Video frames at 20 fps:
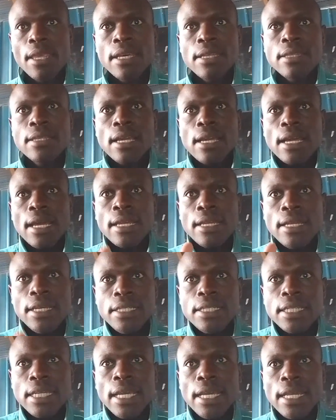the
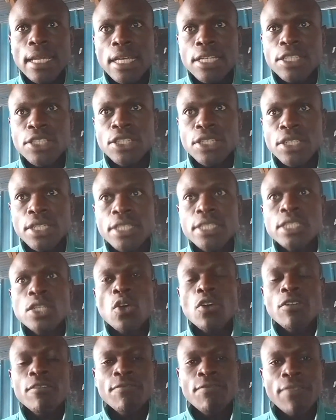kinetic energy is
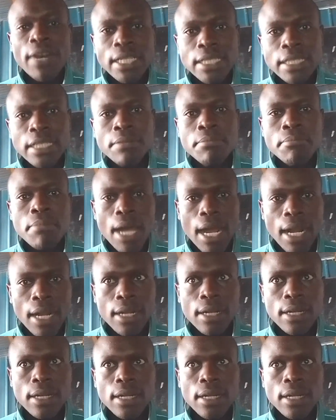converted back